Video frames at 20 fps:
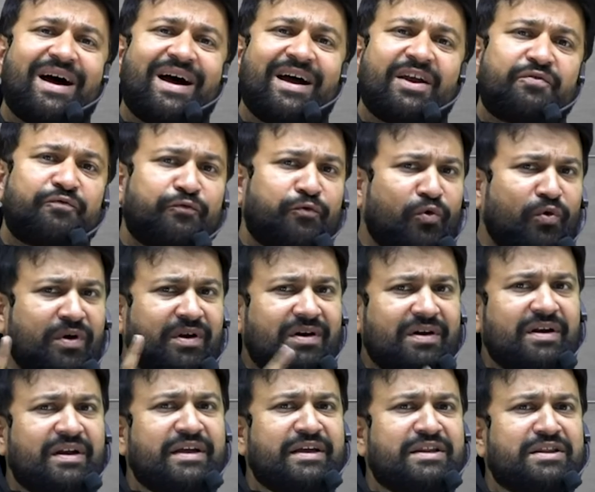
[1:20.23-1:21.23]
at 4
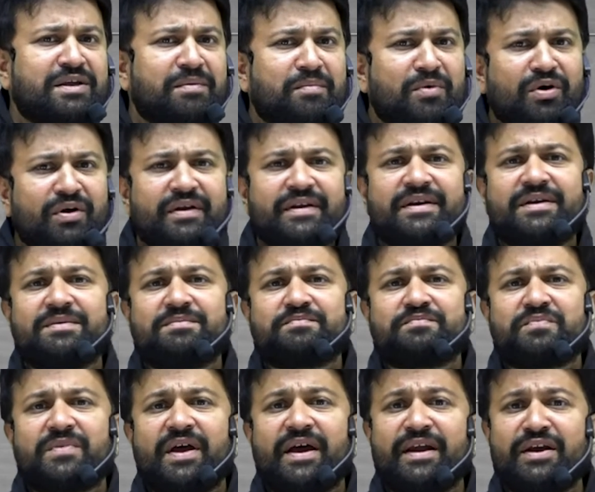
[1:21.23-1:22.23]
early in the morning
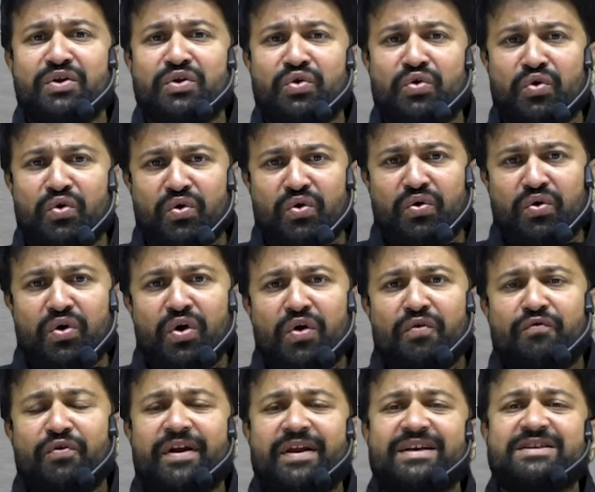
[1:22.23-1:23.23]
and go
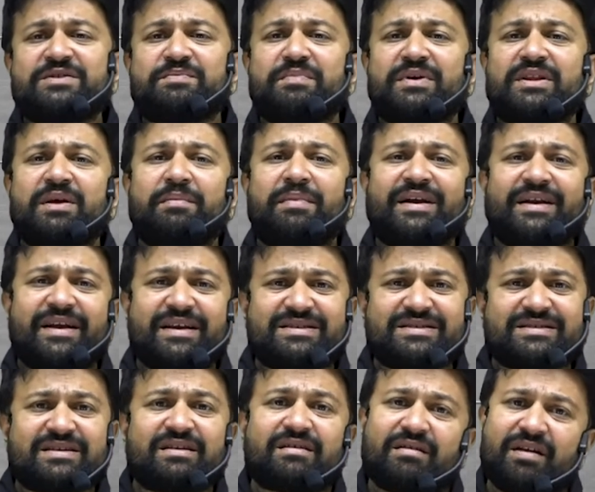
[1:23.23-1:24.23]
for his
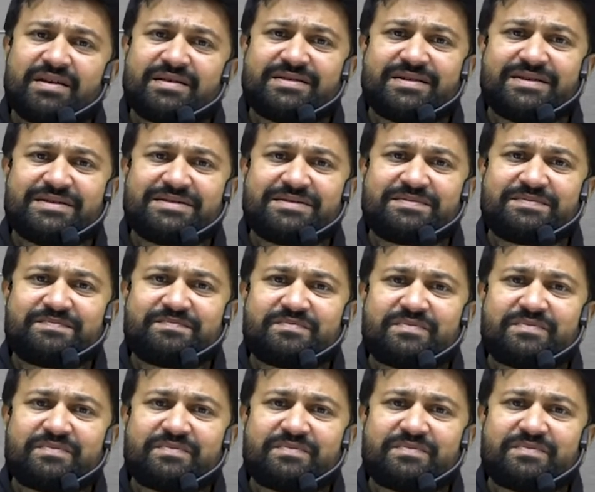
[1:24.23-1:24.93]
mathematics classes.